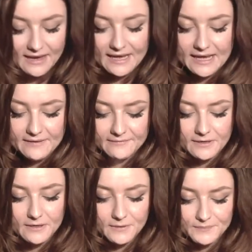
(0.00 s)
I have
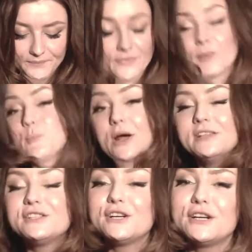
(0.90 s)

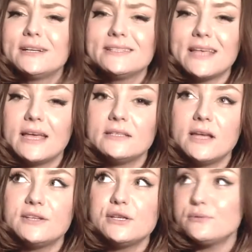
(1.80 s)
bronzers, and
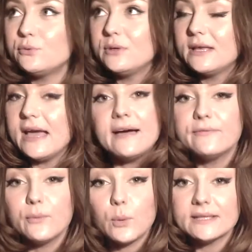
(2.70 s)
I don't really
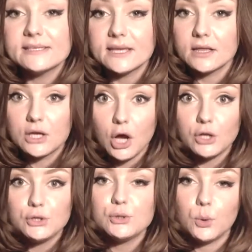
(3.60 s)
have one single
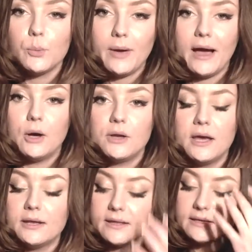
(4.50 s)
contour
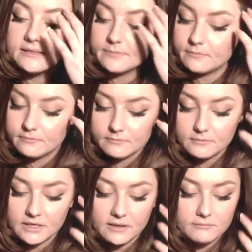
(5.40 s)
powder that is
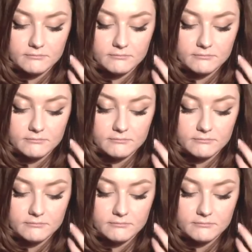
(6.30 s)
like